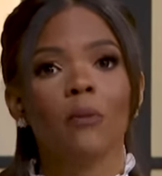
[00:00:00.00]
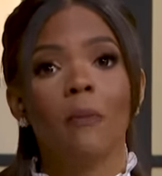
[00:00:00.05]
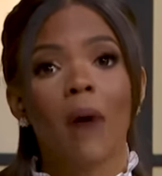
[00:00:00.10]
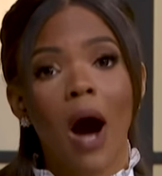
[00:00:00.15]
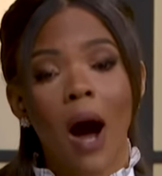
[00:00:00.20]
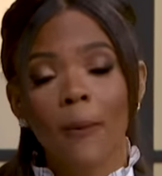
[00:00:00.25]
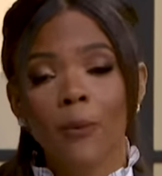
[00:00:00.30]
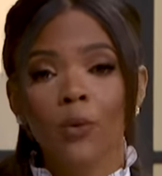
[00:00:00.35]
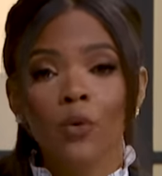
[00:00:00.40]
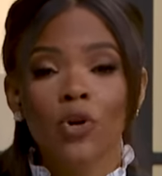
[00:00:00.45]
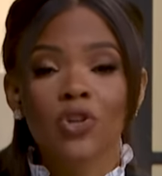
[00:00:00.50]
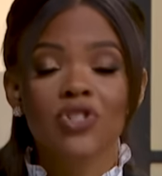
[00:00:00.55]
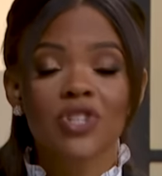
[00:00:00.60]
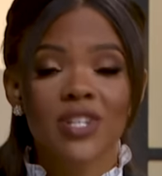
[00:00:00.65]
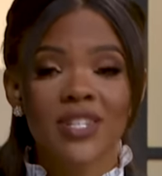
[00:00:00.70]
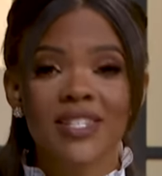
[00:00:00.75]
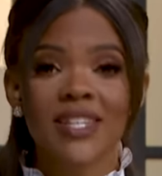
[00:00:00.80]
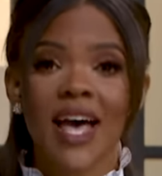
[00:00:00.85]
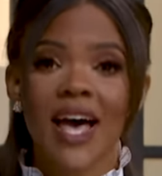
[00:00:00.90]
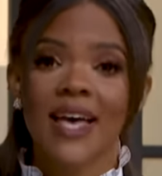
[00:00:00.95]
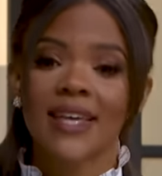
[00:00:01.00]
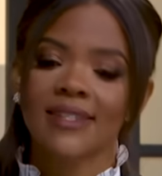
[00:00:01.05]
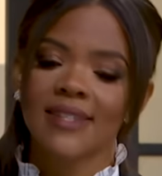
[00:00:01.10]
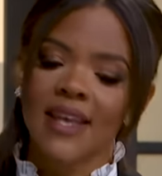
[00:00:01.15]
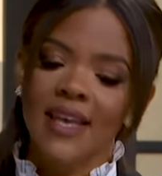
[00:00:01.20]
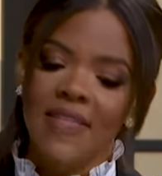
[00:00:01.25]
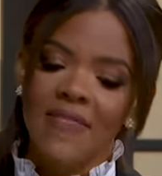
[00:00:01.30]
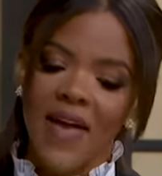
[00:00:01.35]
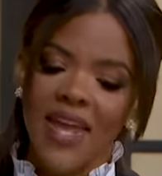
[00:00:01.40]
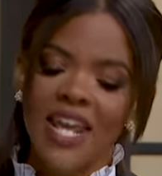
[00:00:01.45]
Mob rule just says
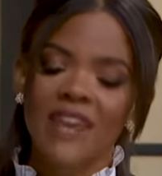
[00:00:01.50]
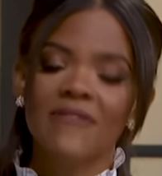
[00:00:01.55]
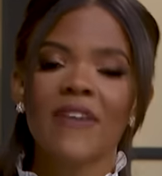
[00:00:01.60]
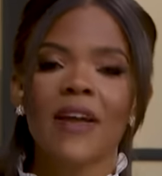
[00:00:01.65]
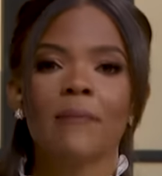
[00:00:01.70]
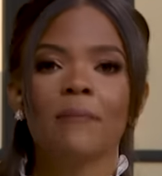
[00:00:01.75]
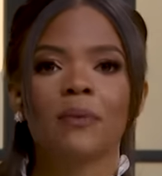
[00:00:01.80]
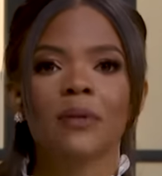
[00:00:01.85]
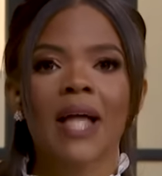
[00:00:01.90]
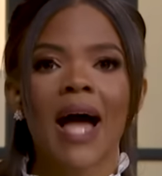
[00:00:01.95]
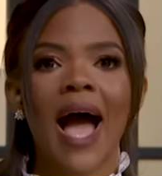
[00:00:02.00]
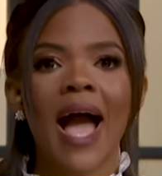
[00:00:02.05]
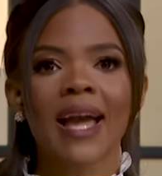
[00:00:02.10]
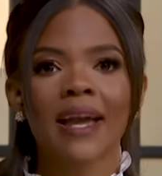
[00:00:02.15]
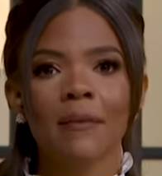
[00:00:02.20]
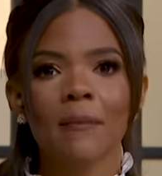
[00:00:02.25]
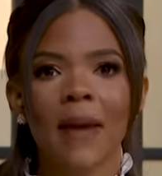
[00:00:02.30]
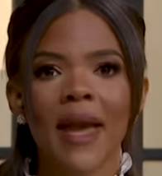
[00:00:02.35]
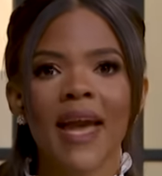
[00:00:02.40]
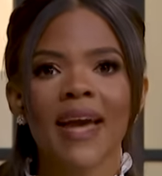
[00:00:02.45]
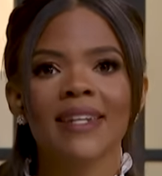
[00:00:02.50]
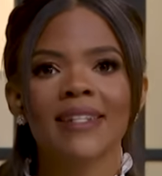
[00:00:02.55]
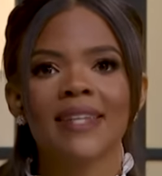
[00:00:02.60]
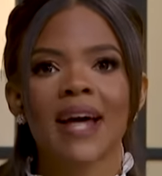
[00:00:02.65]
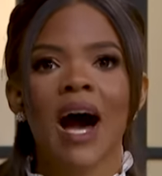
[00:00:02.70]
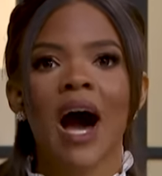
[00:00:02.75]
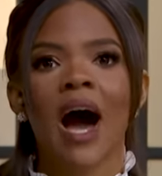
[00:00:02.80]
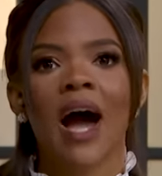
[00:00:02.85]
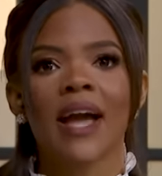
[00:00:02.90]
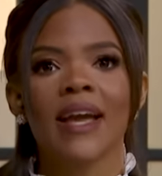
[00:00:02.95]
that if a black man
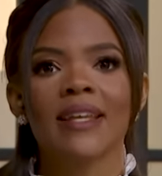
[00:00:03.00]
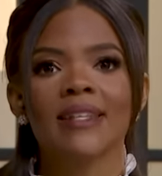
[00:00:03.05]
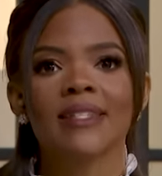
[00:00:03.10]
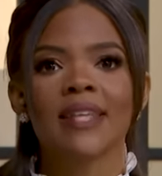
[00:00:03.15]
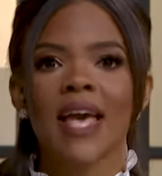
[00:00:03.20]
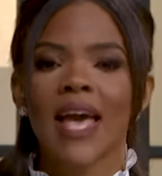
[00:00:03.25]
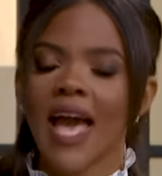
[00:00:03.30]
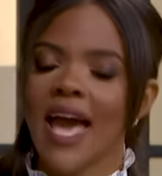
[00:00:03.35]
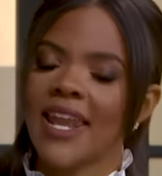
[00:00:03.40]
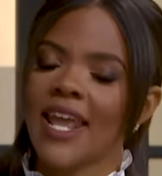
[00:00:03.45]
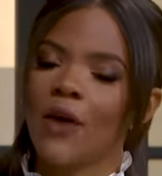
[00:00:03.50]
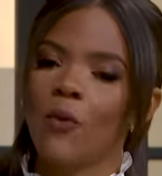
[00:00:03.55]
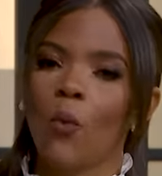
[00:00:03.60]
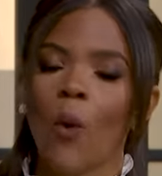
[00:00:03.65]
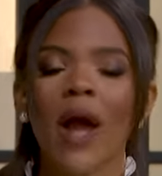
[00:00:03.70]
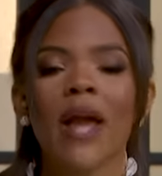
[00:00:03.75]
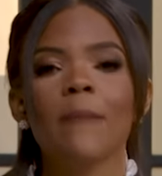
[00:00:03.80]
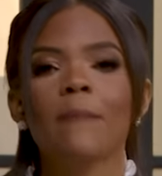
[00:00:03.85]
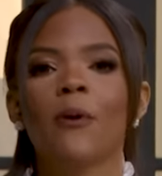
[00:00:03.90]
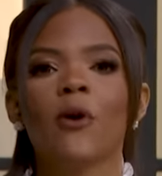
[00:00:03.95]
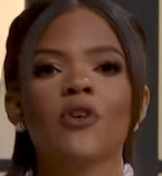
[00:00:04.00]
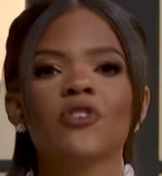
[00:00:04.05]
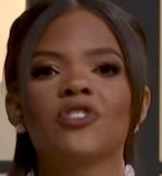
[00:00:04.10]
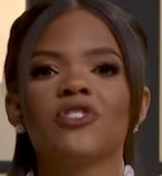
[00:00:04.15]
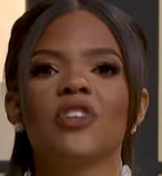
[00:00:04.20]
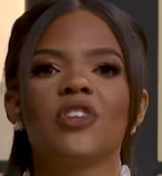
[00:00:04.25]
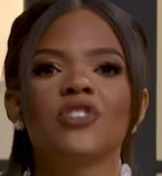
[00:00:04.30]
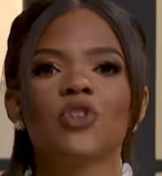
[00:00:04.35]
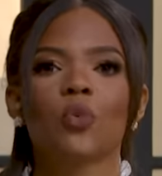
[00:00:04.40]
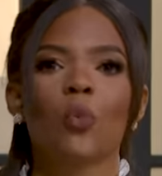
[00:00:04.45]
dies and a white
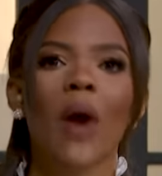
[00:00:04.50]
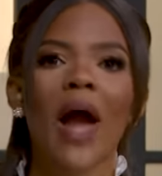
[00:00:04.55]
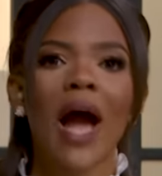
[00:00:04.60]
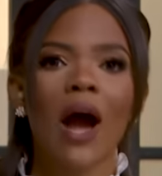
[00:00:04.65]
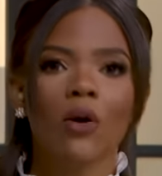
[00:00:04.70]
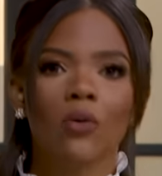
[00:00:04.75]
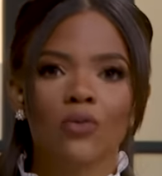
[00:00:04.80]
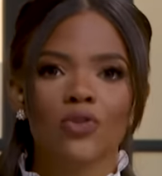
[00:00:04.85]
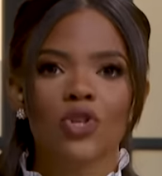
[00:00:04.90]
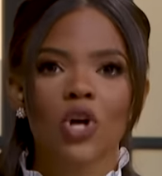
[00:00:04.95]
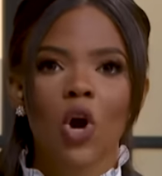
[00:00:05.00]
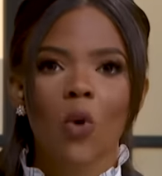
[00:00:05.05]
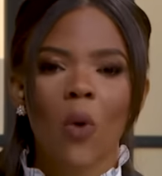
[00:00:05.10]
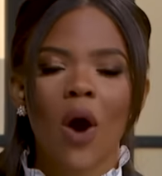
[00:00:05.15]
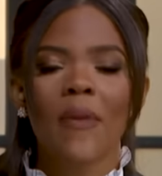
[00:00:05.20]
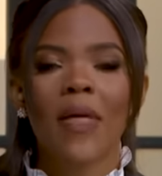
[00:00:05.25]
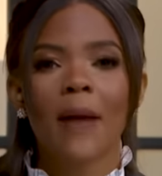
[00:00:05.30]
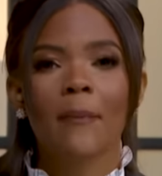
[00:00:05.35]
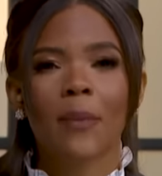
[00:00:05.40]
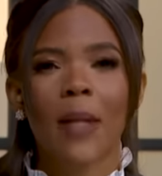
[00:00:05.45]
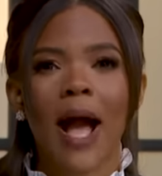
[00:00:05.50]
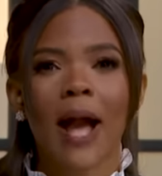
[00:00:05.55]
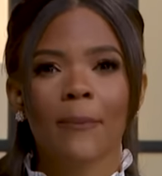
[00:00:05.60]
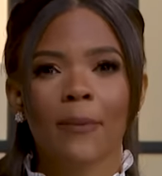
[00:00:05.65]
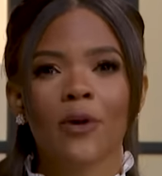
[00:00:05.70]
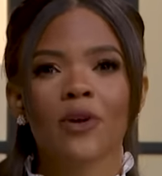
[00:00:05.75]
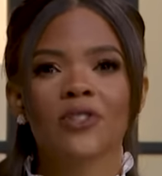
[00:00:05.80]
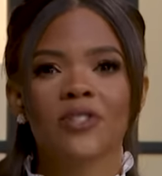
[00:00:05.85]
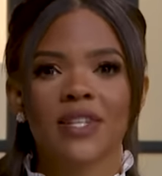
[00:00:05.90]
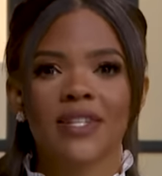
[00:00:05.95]
person is around while that black
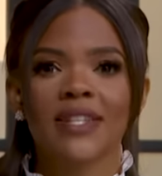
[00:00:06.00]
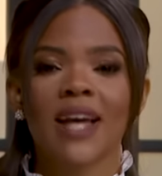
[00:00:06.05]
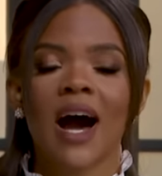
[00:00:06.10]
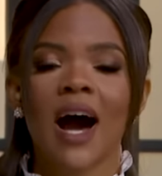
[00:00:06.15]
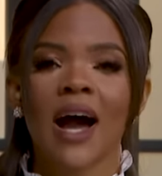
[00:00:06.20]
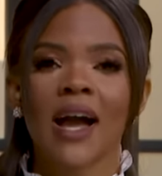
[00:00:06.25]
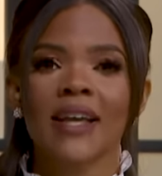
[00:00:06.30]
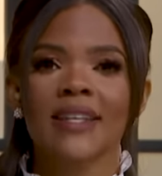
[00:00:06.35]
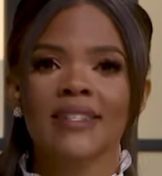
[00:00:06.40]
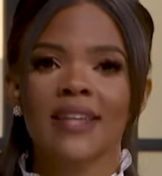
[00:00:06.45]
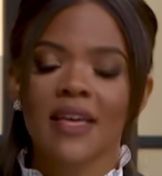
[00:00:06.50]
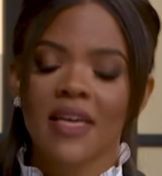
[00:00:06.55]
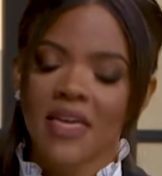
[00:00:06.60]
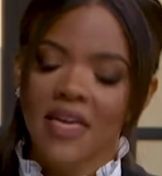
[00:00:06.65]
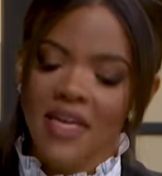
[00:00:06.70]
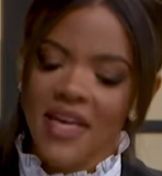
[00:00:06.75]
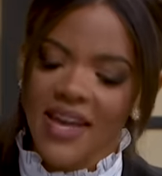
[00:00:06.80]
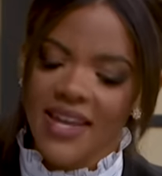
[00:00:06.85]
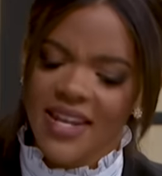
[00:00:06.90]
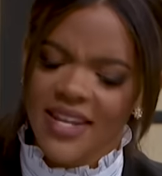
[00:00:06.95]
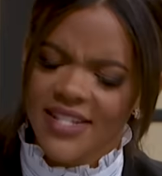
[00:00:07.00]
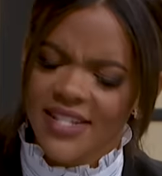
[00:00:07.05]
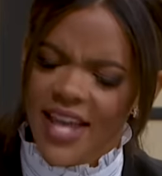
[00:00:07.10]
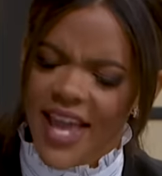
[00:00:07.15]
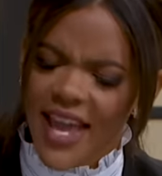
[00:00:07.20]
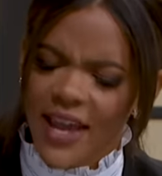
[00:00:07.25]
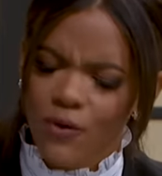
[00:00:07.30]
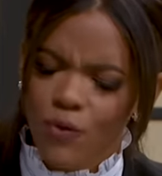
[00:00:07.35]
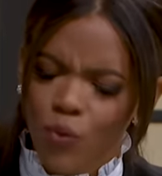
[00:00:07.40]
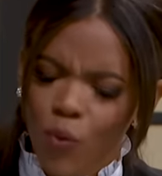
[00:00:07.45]
person dies, it is
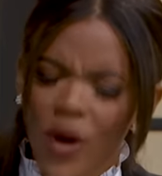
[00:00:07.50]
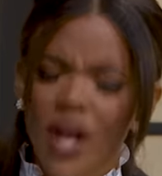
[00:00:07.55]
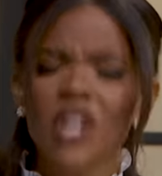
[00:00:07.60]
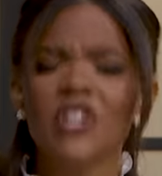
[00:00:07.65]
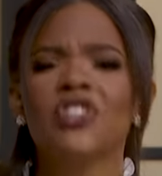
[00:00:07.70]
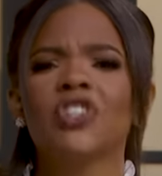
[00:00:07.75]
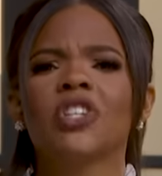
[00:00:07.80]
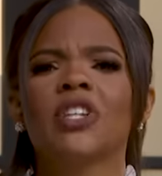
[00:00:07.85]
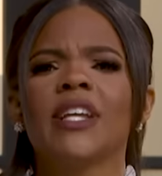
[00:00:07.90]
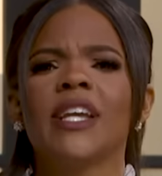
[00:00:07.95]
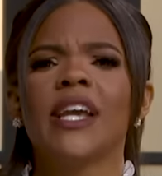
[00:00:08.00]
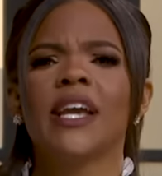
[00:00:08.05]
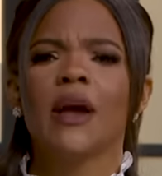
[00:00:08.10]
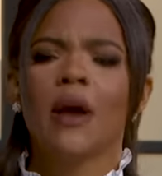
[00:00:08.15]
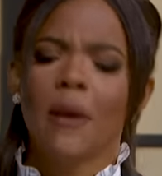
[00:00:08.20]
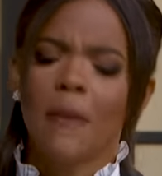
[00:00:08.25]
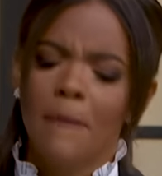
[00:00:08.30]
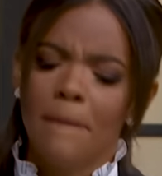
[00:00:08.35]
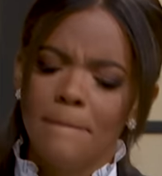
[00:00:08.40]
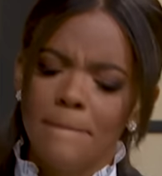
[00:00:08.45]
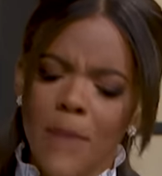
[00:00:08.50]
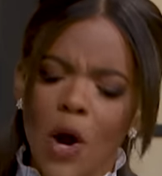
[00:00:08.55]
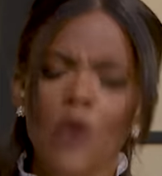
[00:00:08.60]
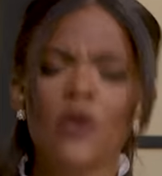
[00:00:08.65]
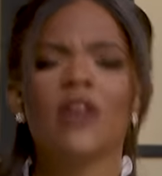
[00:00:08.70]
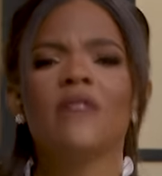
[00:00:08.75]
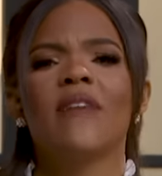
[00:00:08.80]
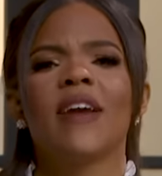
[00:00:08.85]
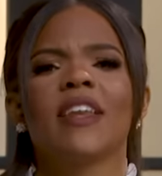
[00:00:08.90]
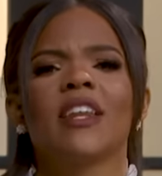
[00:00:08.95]
a racially
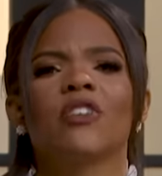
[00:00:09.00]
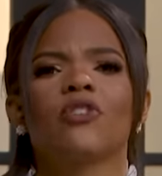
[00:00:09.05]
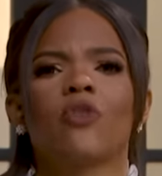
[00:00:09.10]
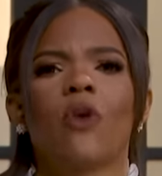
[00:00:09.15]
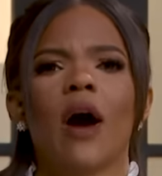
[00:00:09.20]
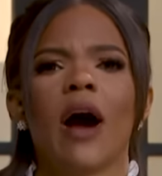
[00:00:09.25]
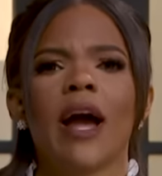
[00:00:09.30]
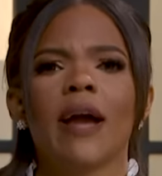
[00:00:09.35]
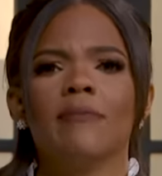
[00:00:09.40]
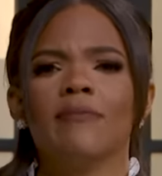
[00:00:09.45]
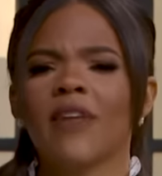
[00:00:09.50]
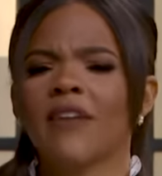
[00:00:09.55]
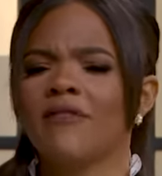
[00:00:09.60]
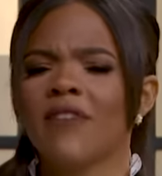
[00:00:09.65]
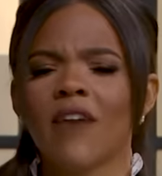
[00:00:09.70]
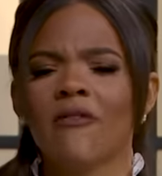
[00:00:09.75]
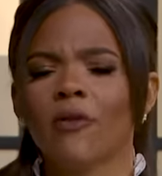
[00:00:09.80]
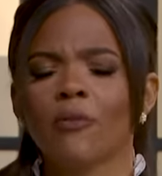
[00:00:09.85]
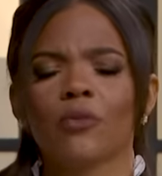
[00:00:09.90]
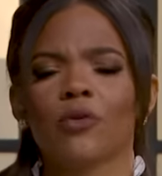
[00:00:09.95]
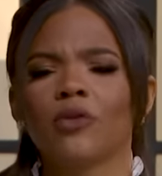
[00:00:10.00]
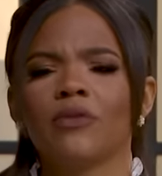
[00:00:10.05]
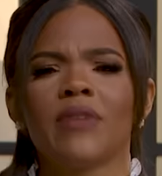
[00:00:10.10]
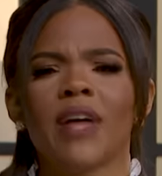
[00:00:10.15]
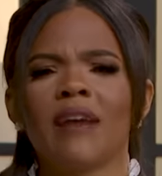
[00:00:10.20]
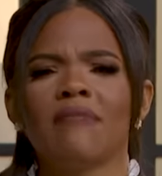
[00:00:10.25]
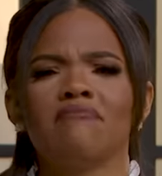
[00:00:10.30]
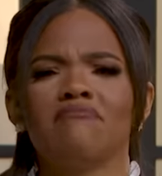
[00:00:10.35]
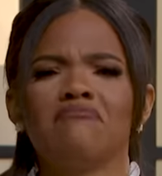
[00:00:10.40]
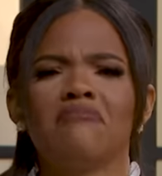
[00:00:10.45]
motivated crime. They've never proved that.